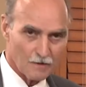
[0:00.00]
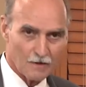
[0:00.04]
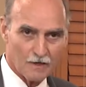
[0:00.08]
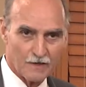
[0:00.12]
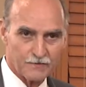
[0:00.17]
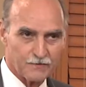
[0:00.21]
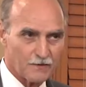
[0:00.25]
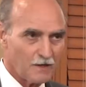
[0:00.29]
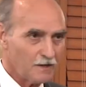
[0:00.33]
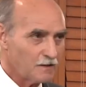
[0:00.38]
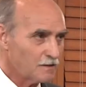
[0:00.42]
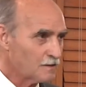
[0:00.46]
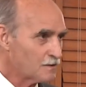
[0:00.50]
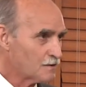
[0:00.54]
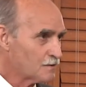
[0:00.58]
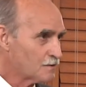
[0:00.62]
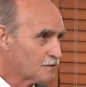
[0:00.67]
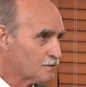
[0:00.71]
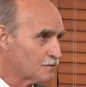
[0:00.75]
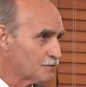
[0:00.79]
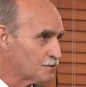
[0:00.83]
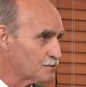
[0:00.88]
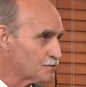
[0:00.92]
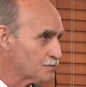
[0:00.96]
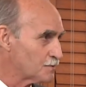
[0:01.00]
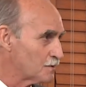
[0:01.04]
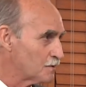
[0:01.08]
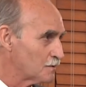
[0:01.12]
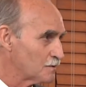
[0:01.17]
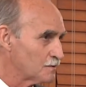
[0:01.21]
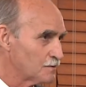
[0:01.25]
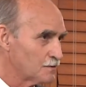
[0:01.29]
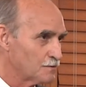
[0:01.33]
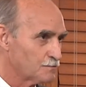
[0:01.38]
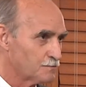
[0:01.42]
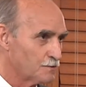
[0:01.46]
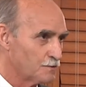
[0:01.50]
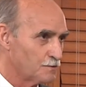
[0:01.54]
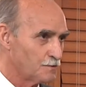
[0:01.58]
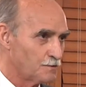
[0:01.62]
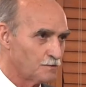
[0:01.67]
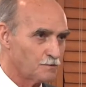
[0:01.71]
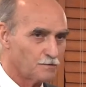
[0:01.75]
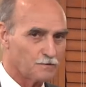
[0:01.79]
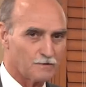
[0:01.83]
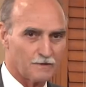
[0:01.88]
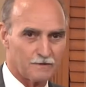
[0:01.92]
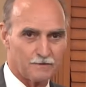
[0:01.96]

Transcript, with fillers: I thank Kristen LaRue.